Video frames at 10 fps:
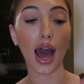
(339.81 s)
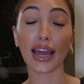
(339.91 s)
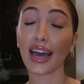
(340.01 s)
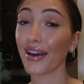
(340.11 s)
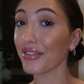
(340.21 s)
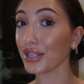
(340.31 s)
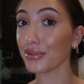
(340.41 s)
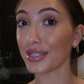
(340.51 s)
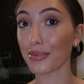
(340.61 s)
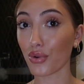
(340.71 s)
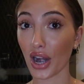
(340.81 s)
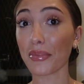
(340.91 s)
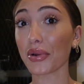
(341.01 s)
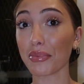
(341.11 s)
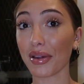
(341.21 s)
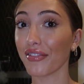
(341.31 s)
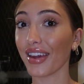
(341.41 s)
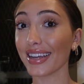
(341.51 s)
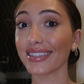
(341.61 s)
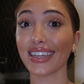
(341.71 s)
I haven't used a primer on my
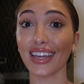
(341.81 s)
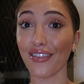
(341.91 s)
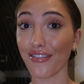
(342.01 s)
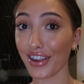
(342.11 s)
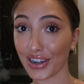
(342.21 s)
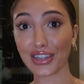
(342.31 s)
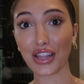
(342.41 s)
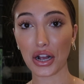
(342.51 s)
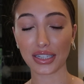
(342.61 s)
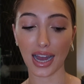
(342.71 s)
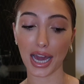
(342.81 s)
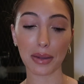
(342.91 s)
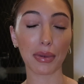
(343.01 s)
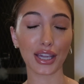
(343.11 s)
face in a very long time.